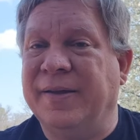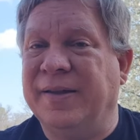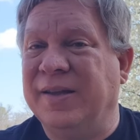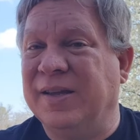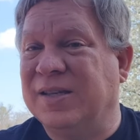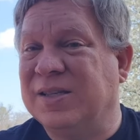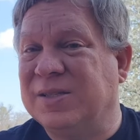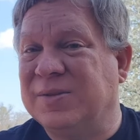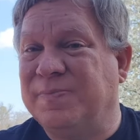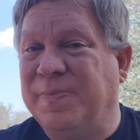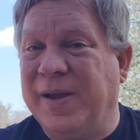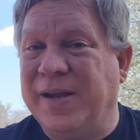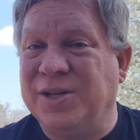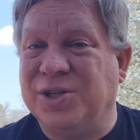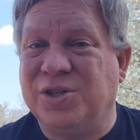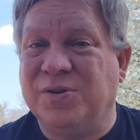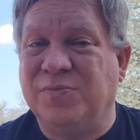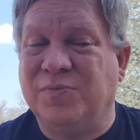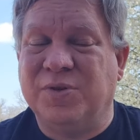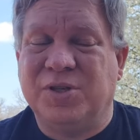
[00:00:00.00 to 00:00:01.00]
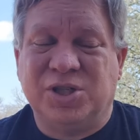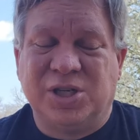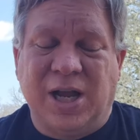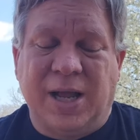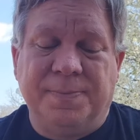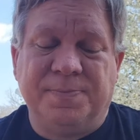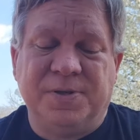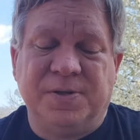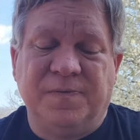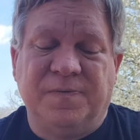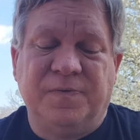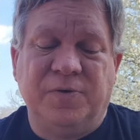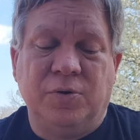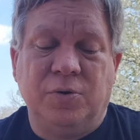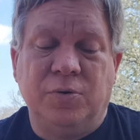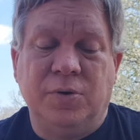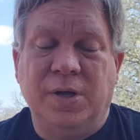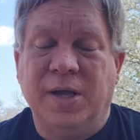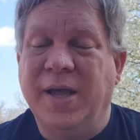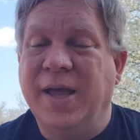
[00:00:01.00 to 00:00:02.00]
Expansion with shops and
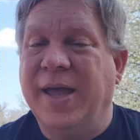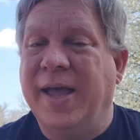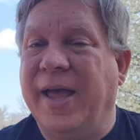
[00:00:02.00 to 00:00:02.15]
food,